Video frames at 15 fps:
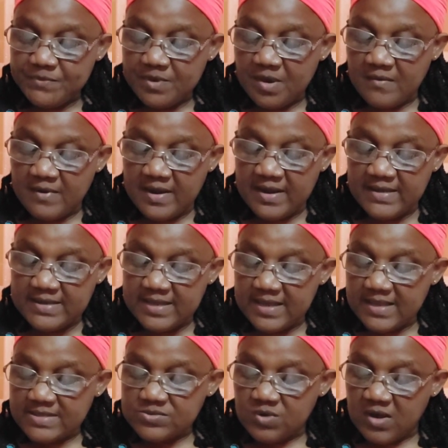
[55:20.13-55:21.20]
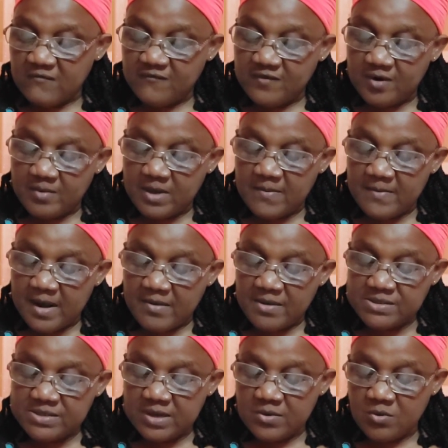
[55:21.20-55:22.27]
All right? So a formal
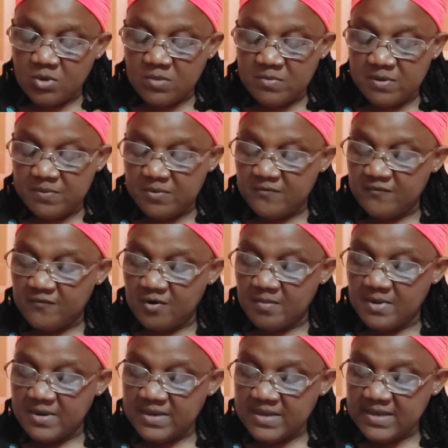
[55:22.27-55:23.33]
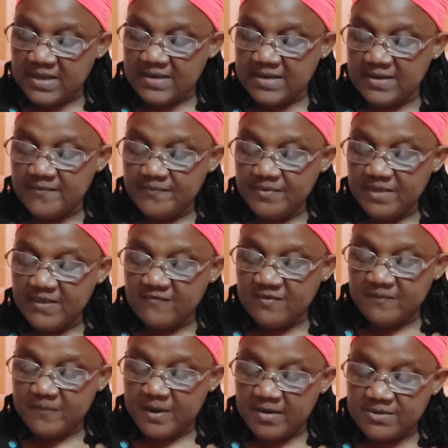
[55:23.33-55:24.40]
marriage can only be performed legally if
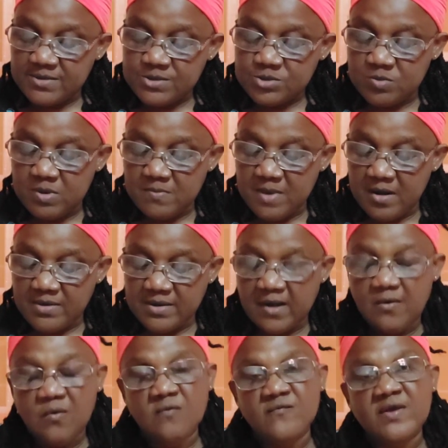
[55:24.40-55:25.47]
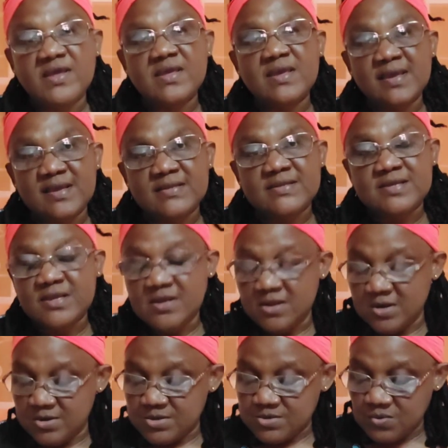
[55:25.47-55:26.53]
the parties to be married are over 18
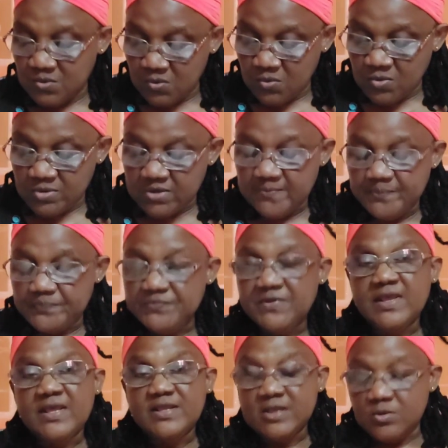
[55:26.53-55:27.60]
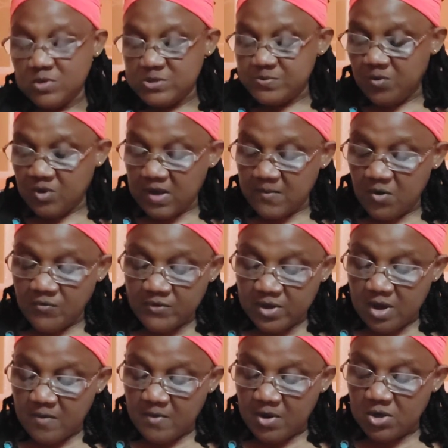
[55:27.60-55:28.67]
years old. Then we spoke about the
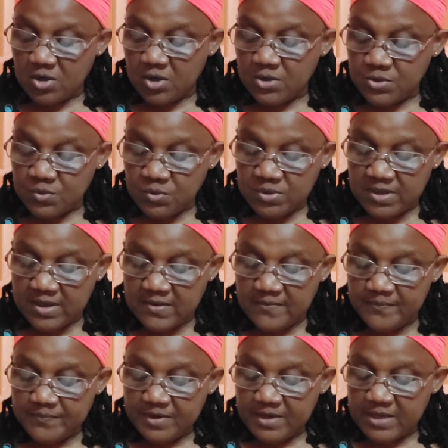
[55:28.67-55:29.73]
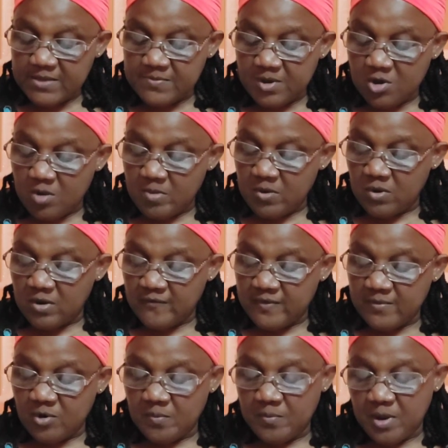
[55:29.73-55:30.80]
common law union. It's becoming one of
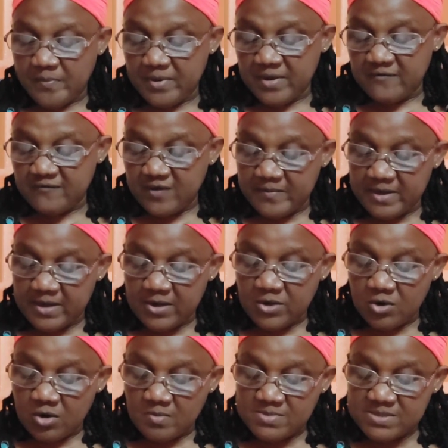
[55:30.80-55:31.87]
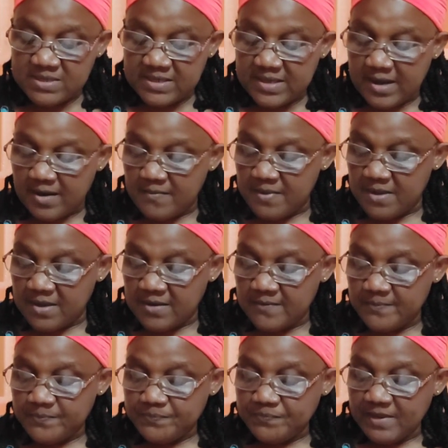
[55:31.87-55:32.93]
the more popular family norms in the Caribbean.
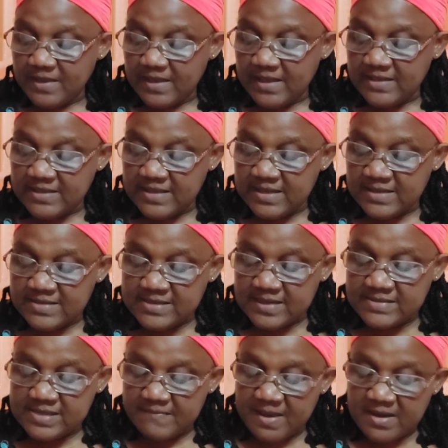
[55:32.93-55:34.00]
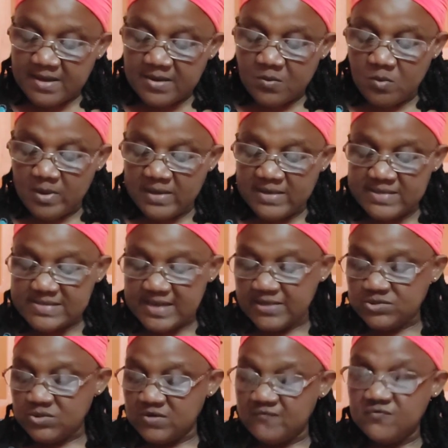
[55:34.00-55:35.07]
In the instance, a man and a woman
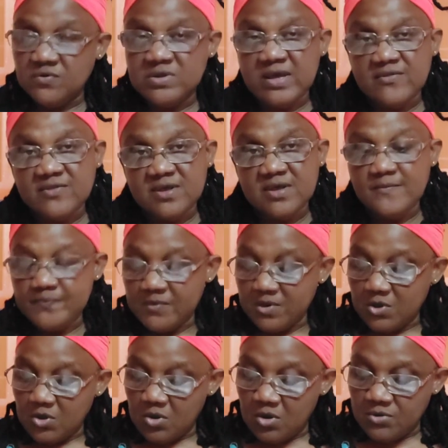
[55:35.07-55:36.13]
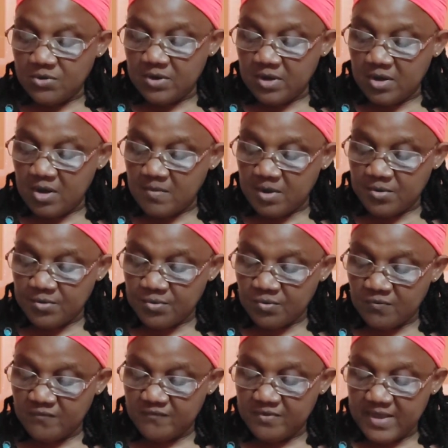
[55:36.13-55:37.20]
decide to live together under a common
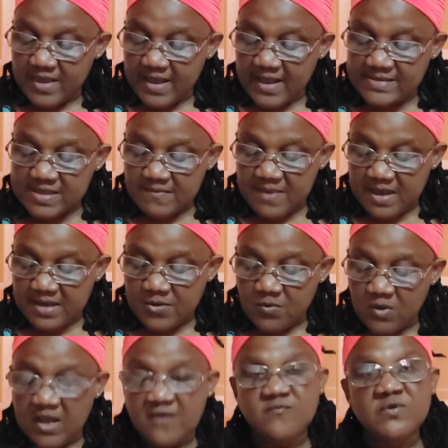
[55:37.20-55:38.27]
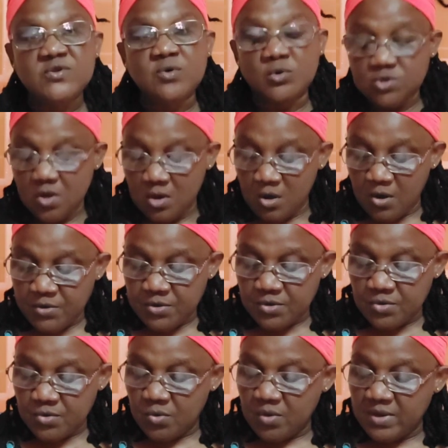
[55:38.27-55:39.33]
roof as a man and wife without
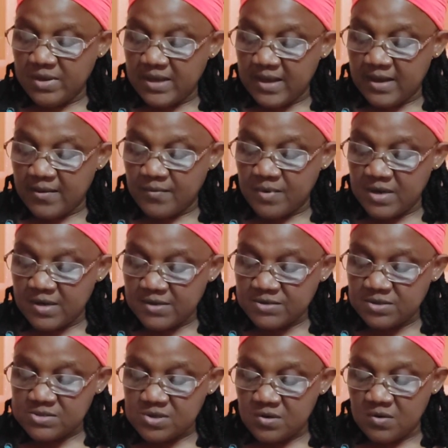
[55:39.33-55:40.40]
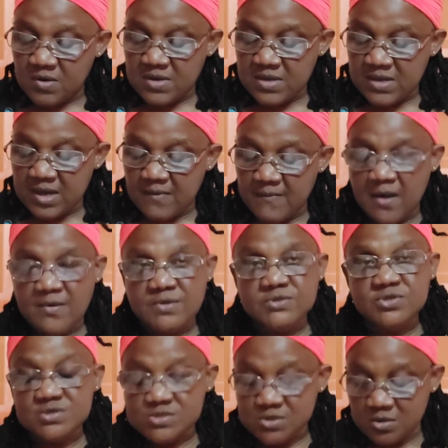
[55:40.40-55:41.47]
undergoing a religious or legal
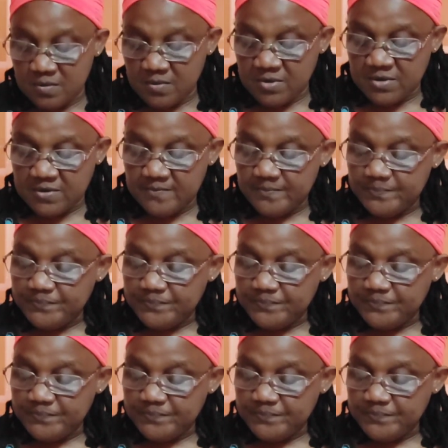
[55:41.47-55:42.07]
marriage ceremony.